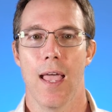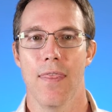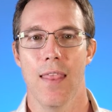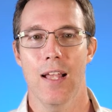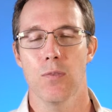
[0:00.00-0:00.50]

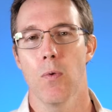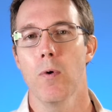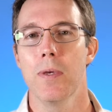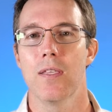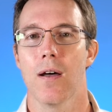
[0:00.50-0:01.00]
And that's what
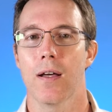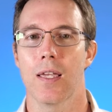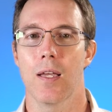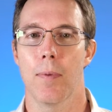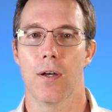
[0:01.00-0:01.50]
we'll be
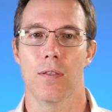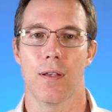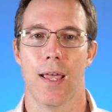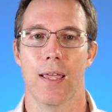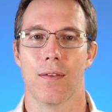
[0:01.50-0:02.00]
talking about
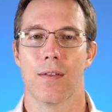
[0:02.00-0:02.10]
today.